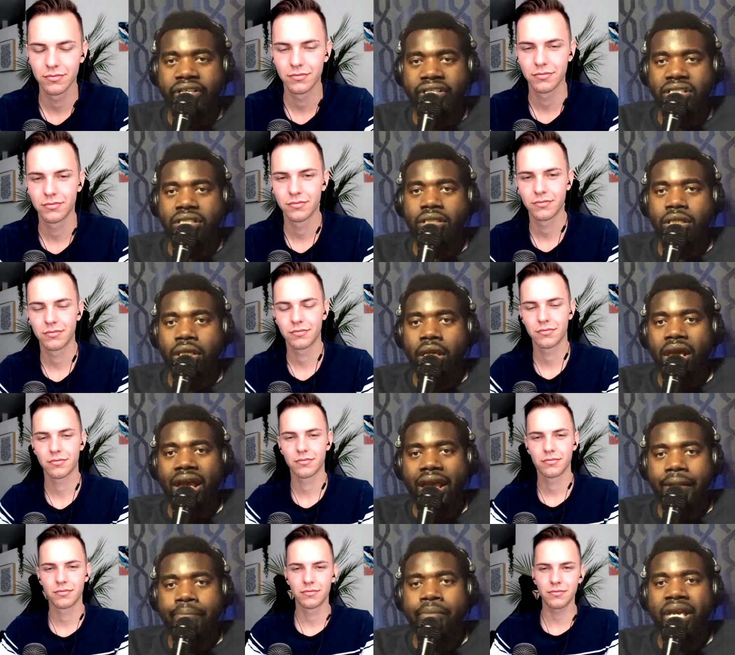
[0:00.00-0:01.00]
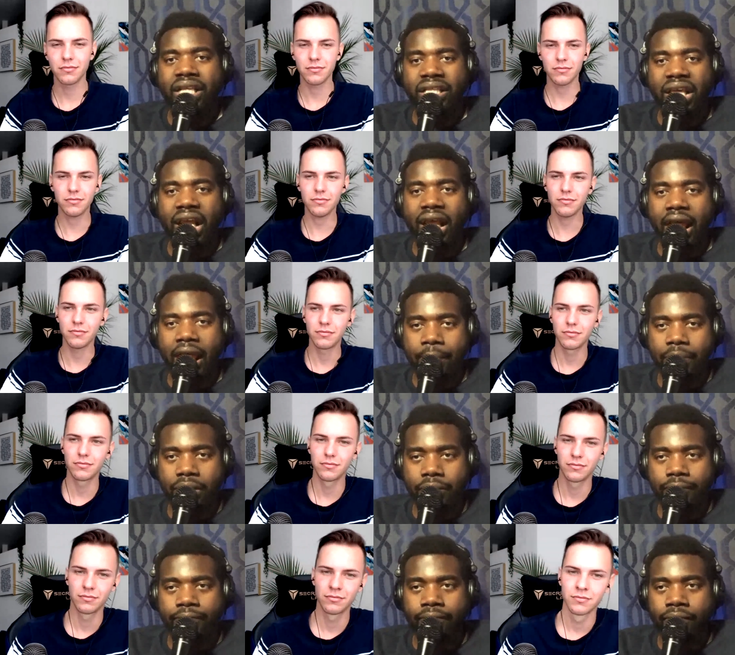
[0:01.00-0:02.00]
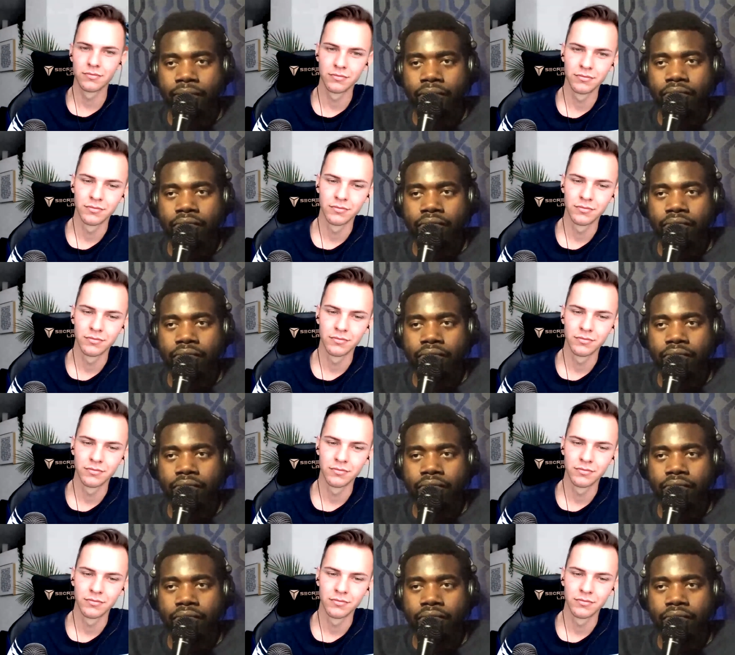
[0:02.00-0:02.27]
Speaker 1: artists and make that happen.